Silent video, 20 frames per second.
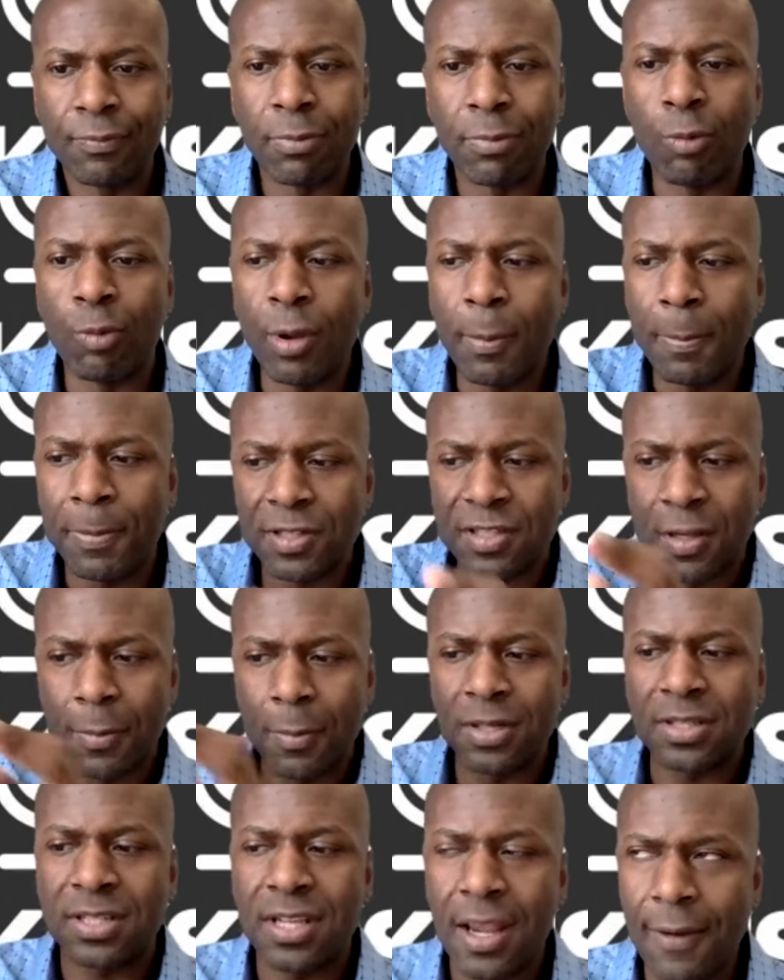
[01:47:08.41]
But we put
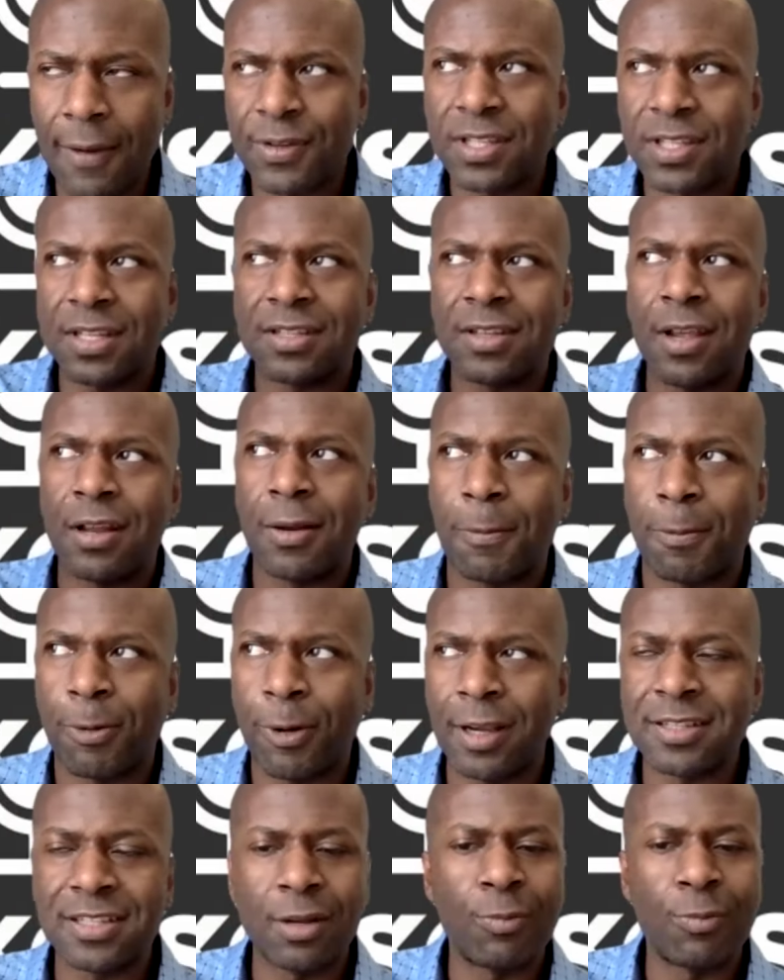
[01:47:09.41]
so much emphasis on the
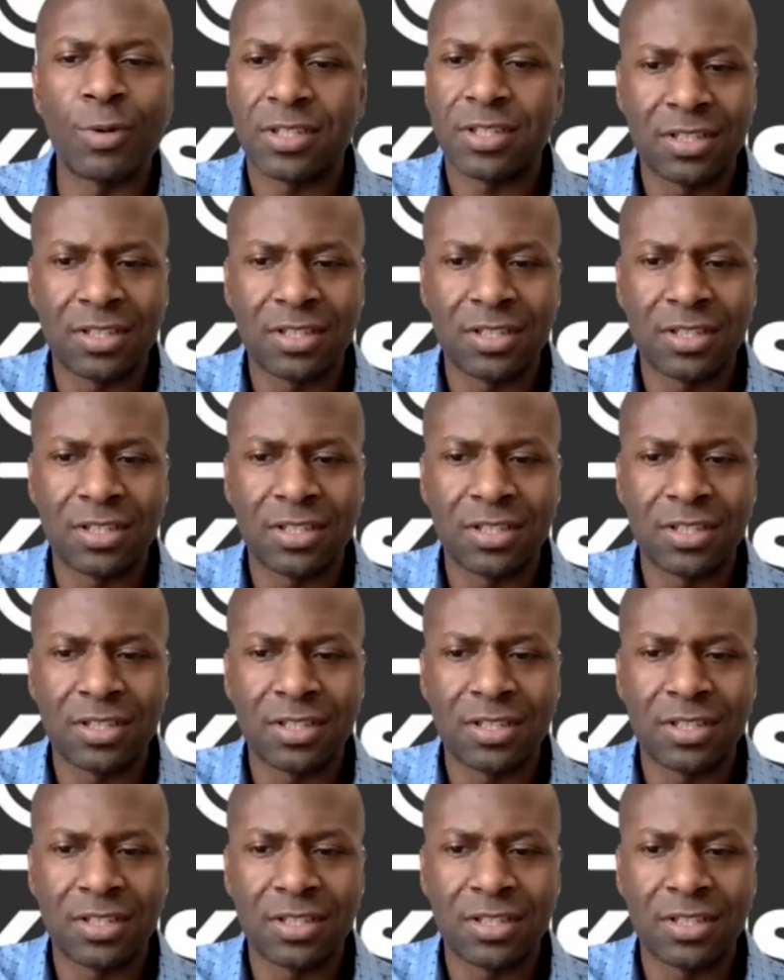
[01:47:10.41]
president,